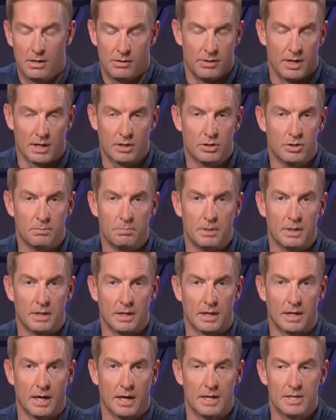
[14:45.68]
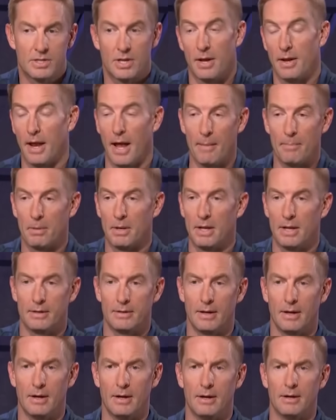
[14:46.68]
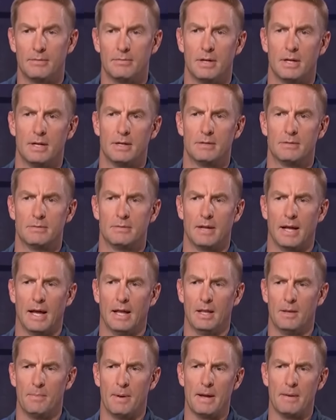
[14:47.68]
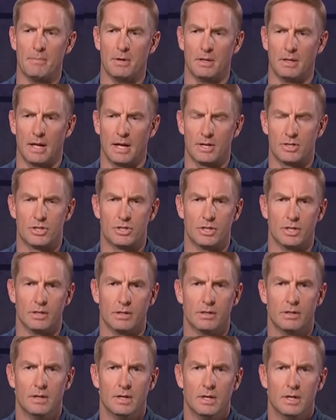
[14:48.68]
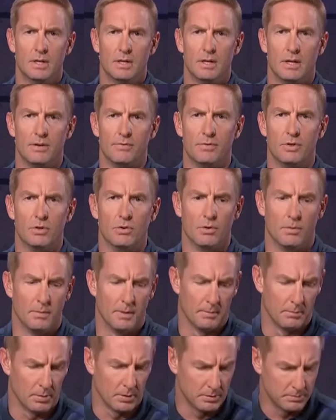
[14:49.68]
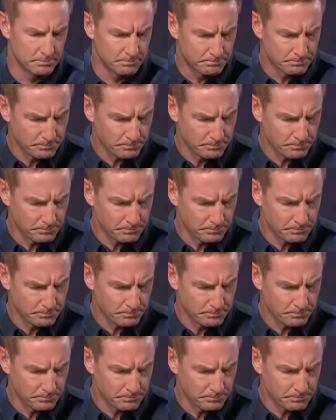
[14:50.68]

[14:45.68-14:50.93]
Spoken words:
That could be the case. It happened at Alabama last year, if you remember.